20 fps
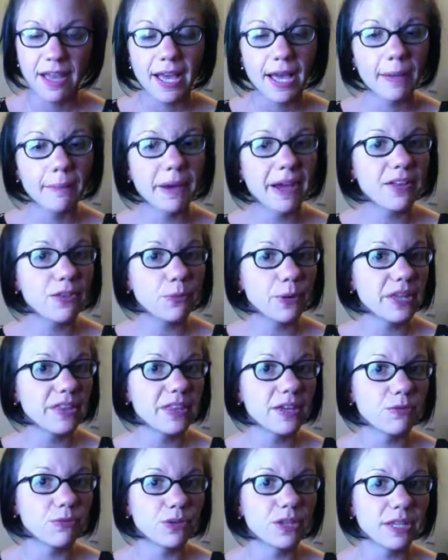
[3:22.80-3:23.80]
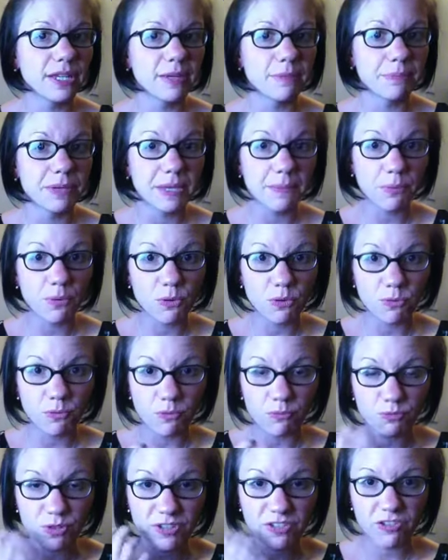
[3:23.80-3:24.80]
And by the way, people
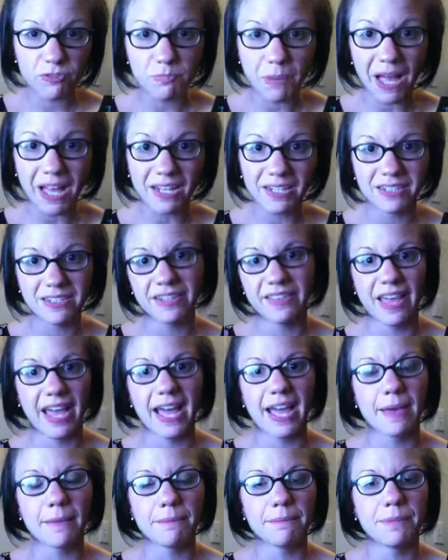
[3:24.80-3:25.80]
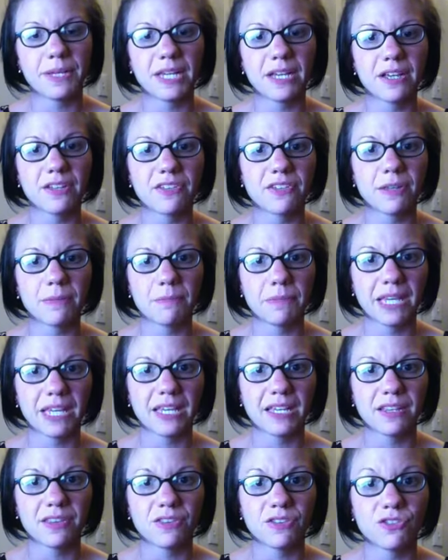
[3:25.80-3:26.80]
respond to that because it
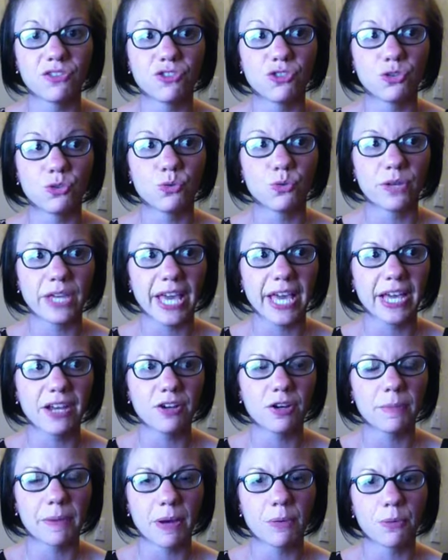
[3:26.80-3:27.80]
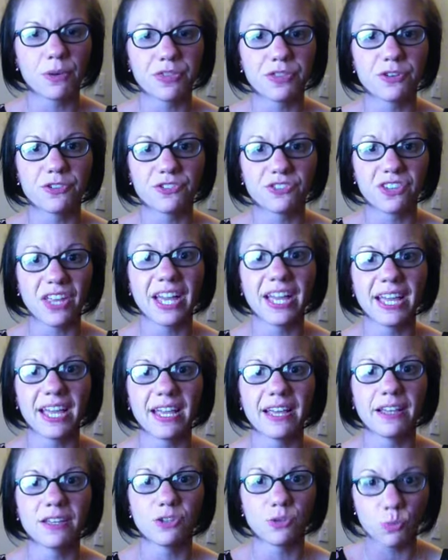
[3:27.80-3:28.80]
means you care about what they're
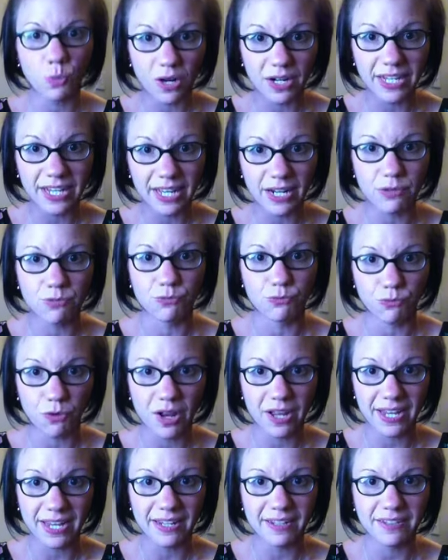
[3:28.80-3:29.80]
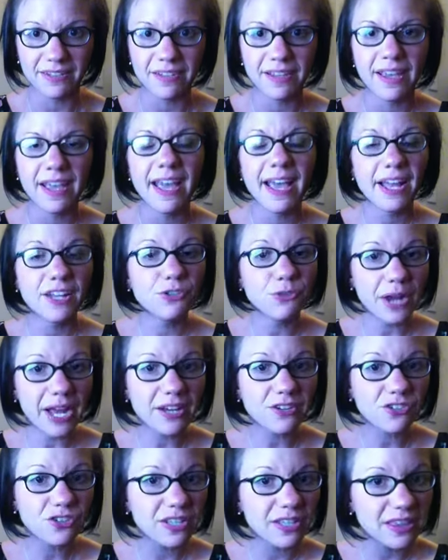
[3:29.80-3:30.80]
saying. You want to get it right, and you're
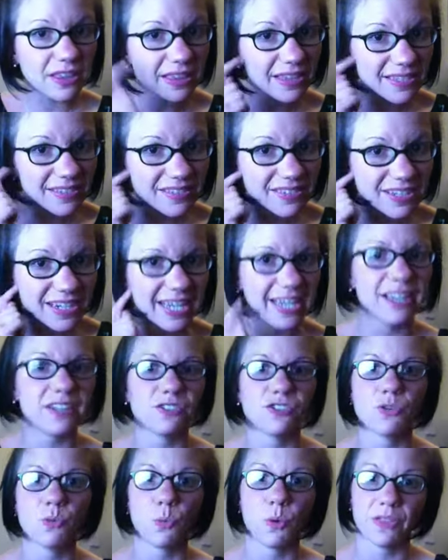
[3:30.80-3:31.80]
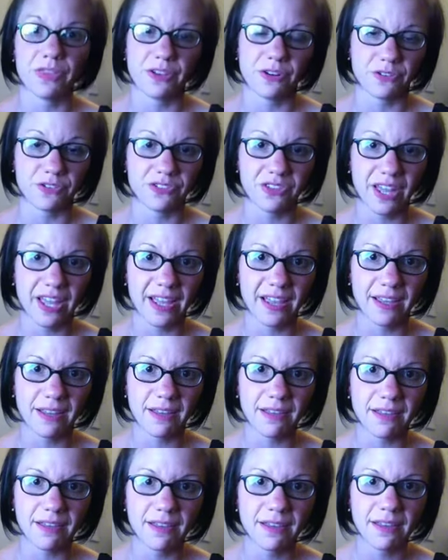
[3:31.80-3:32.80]
actually listening to what they're
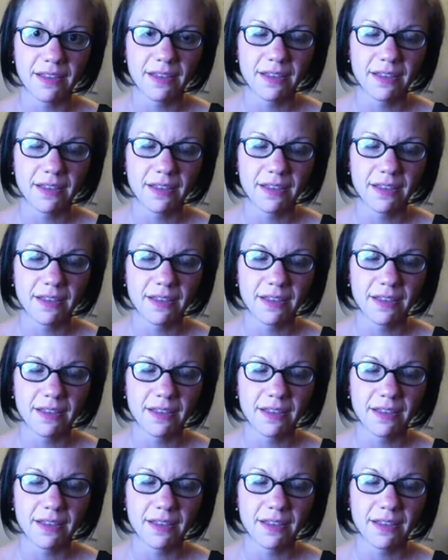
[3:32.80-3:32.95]
saying.